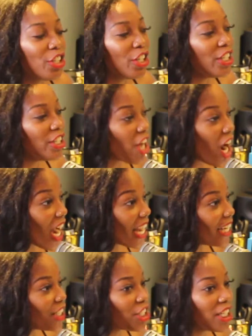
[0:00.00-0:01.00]
should
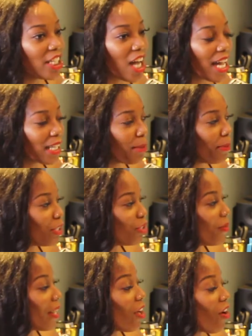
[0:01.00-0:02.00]
not. It should not
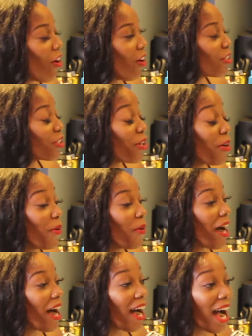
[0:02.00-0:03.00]
limit you at all.
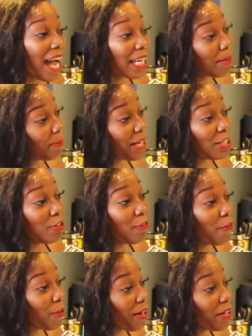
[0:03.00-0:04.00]
So I commend
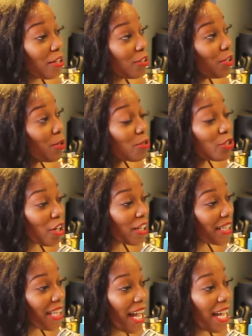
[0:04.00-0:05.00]
you for, you know,
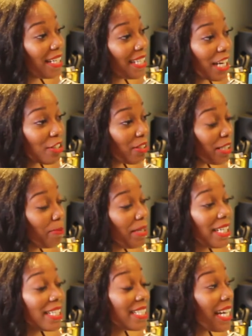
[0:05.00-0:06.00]
starting that Naturally
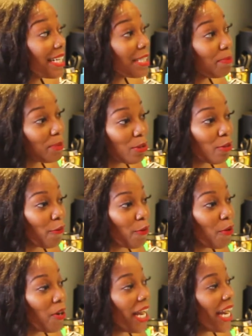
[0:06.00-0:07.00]
Me, because that is
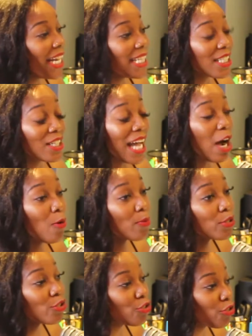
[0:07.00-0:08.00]
beautiful. And it's going to
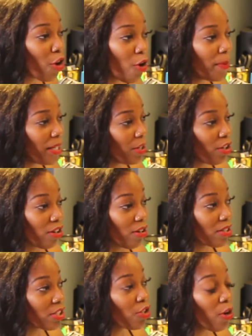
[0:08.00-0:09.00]
help so many
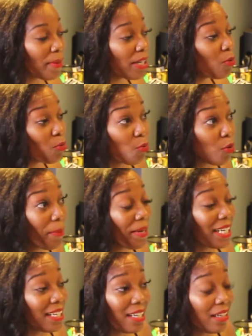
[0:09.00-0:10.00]
girls, so many
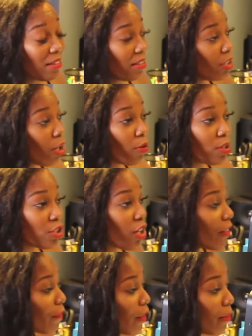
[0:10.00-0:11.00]
women, you know,
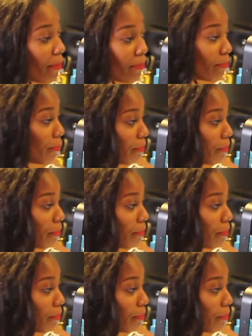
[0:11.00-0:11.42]
starting from